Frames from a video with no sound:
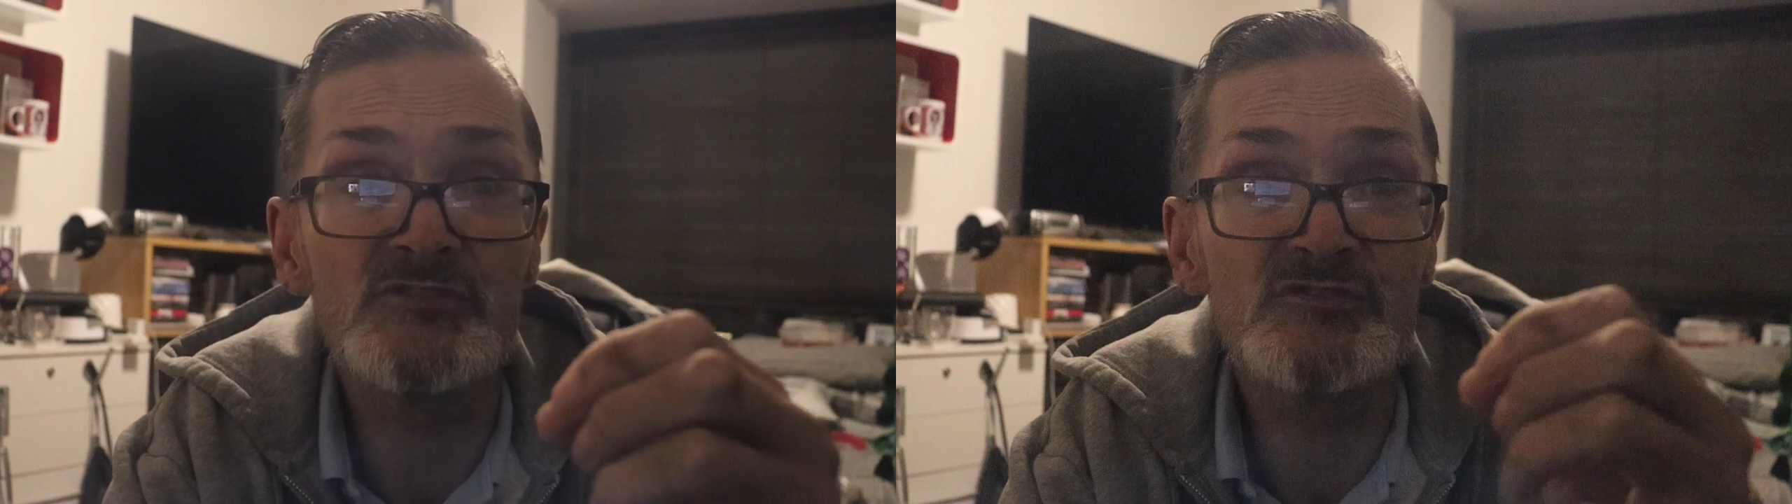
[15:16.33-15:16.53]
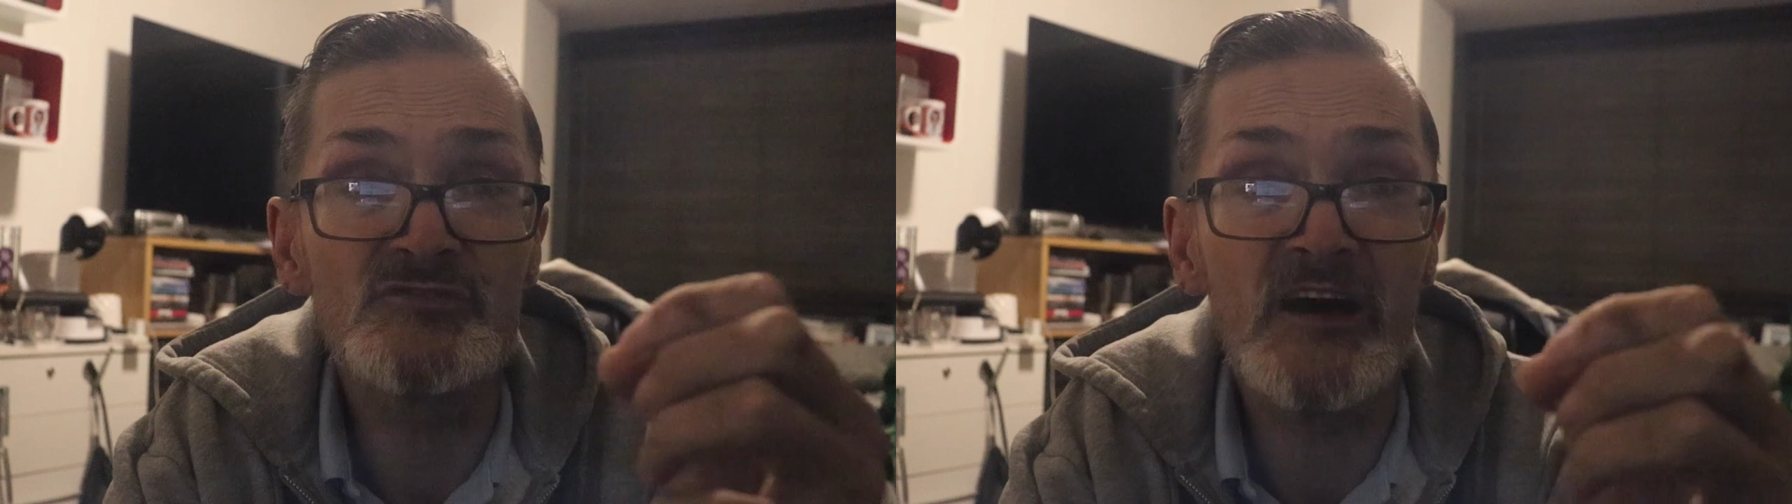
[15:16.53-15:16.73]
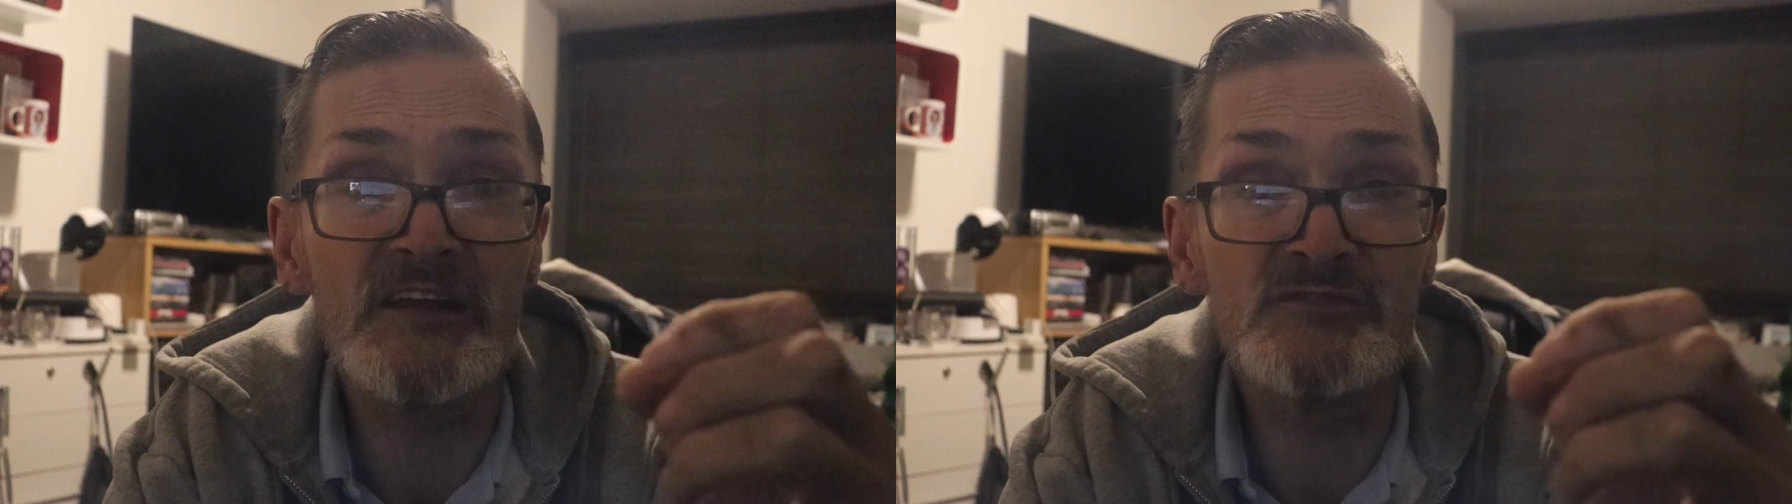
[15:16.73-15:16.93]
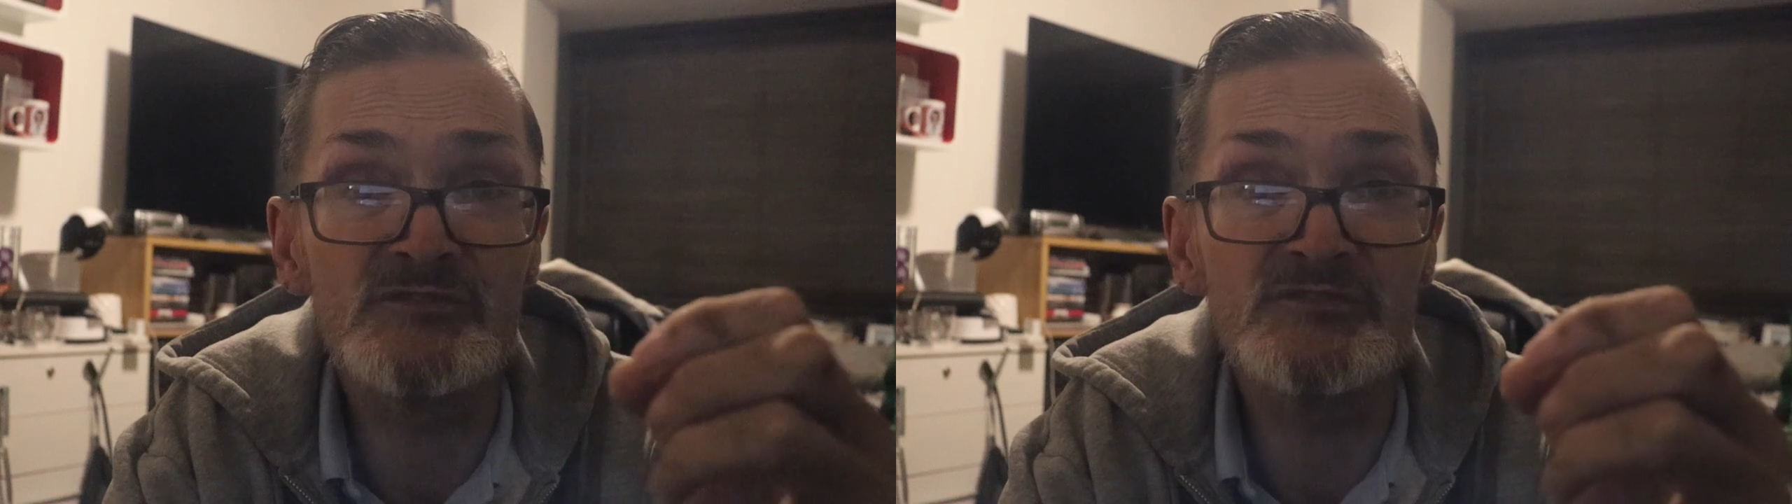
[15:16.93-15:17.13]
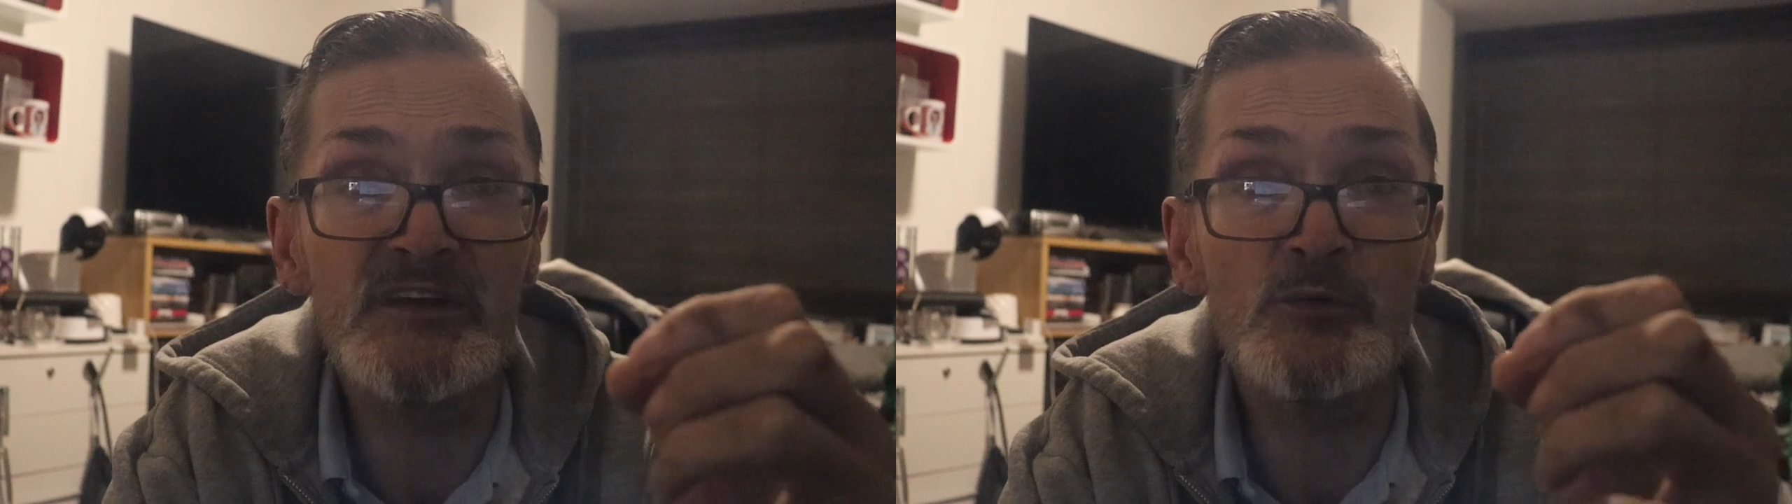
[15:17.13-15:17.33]
to
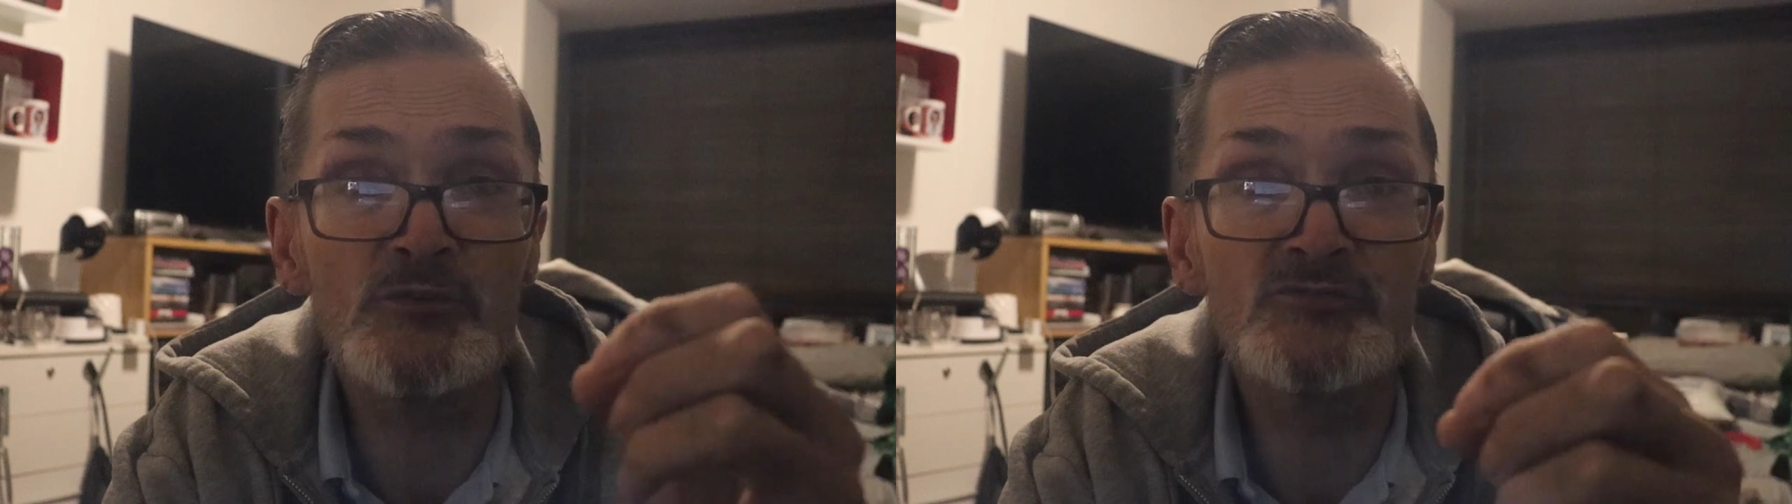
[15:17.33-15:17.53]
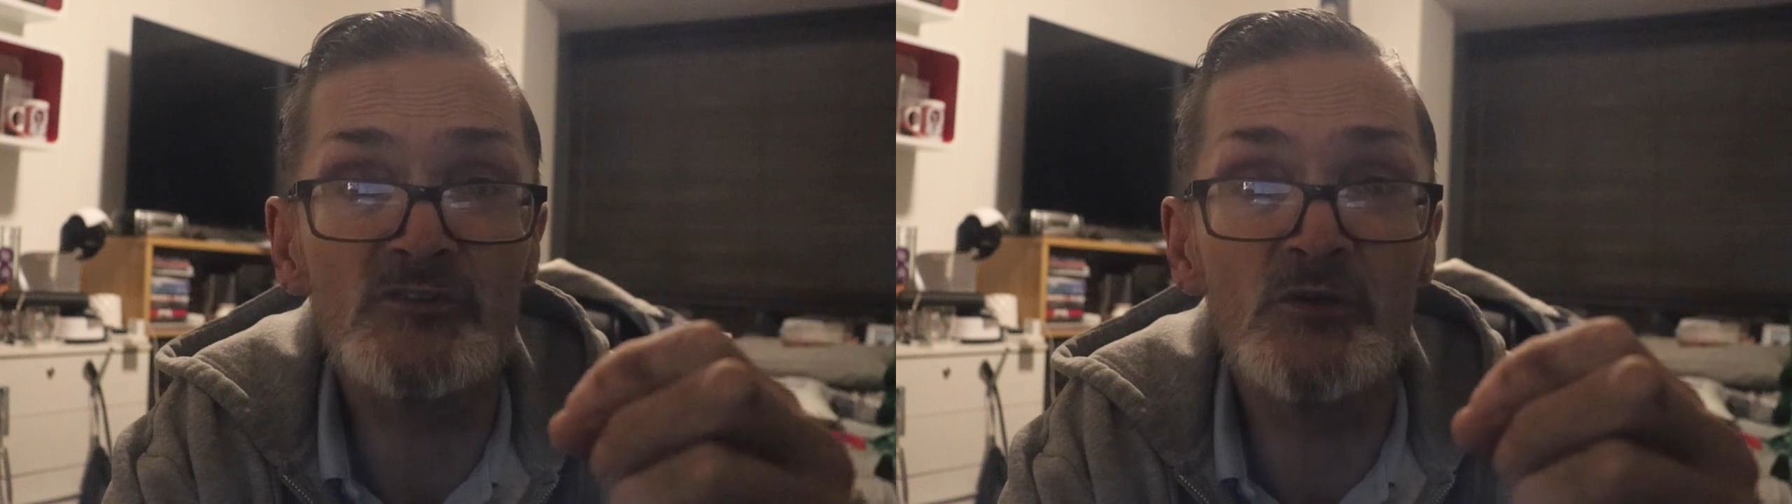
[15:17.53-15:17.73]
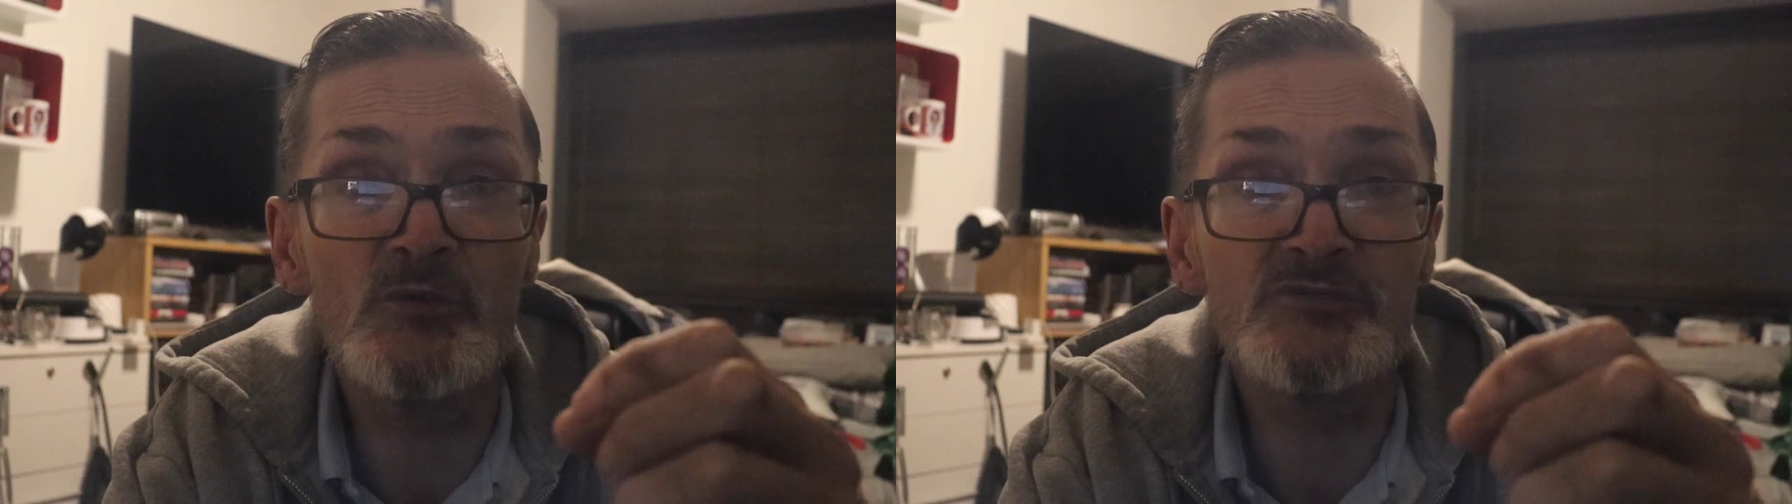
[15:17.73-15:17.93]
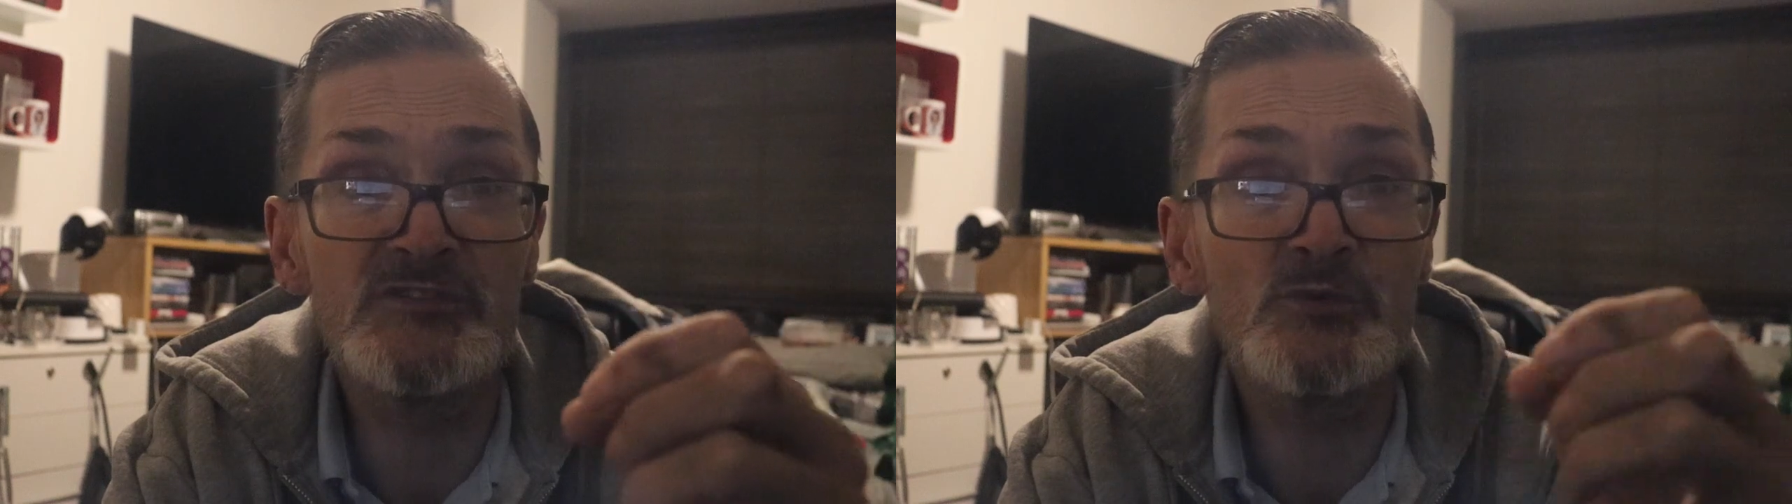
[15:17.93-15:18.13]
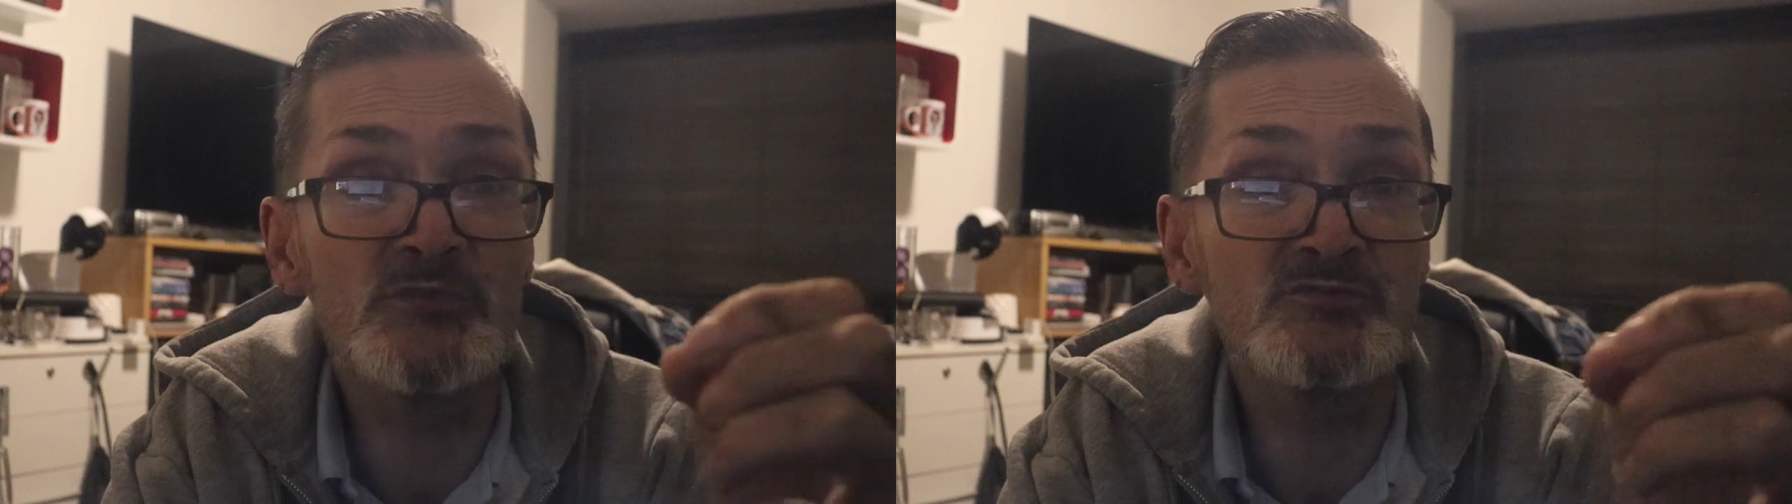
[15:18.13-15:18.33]
signs that would show
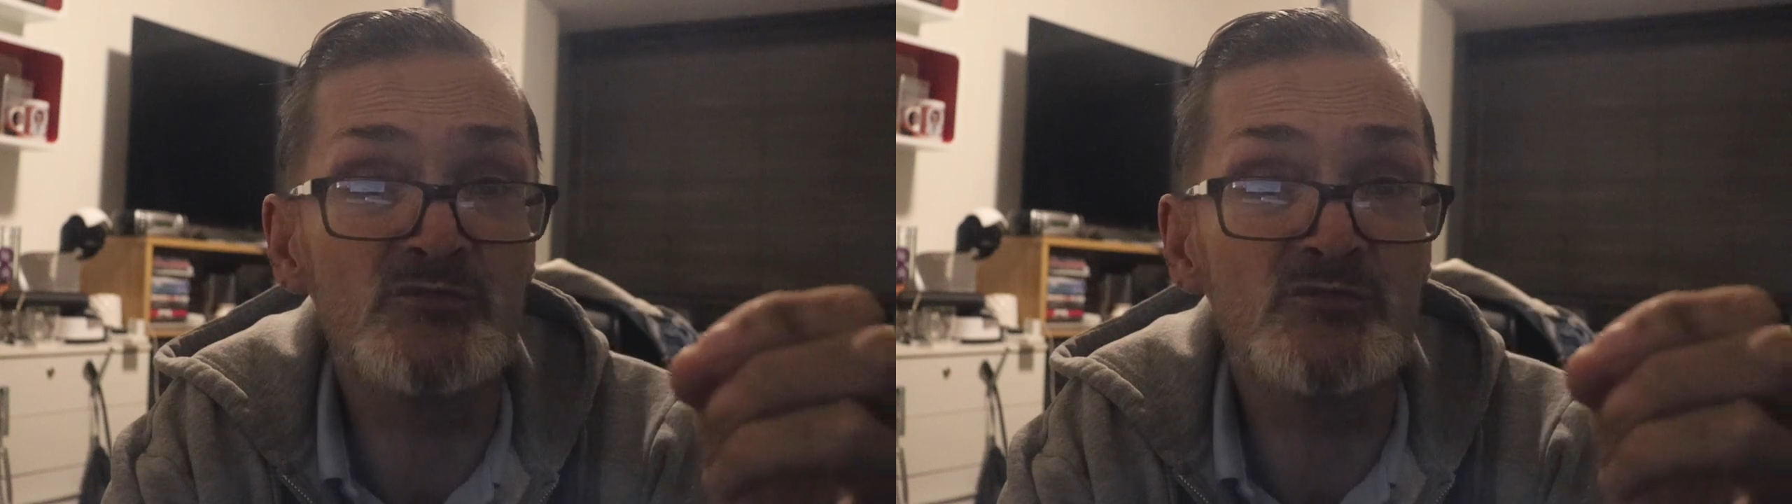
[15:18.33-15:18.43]
she was